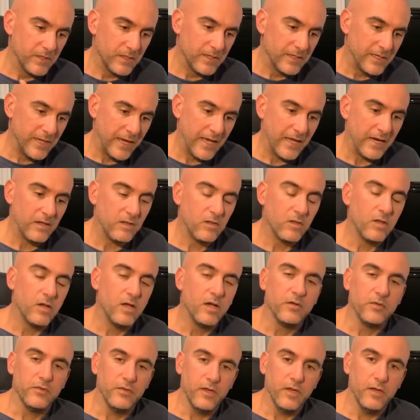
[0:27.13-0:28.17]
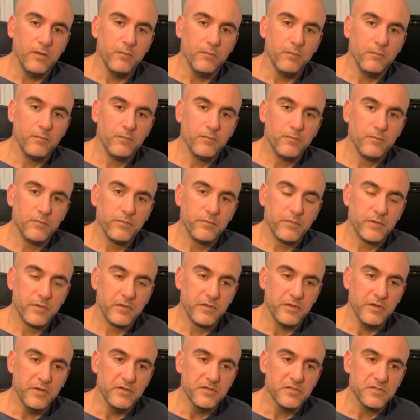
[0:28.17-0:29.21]
catalog them,
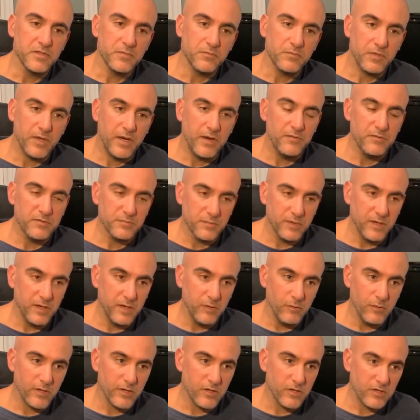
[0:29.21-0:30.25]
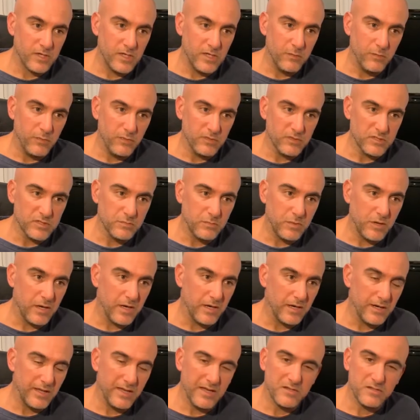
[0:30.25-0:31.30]
because sometimes my record keeping is
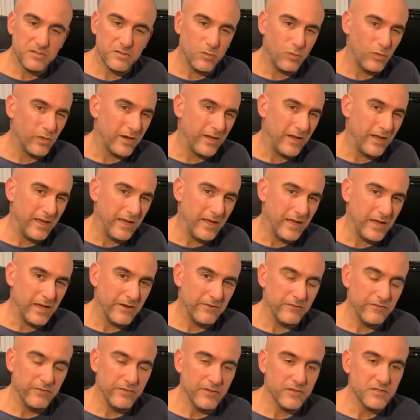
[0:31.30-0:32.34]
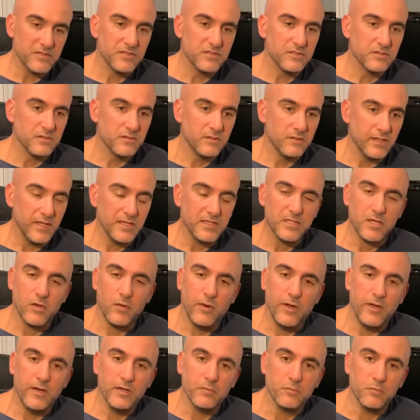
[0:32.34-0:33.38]
spotty as to what I have, and that's how
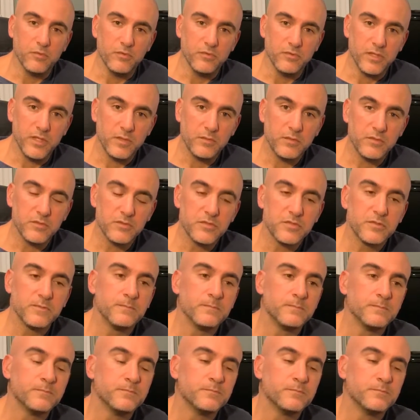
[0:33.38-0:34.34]
I end up with doubles.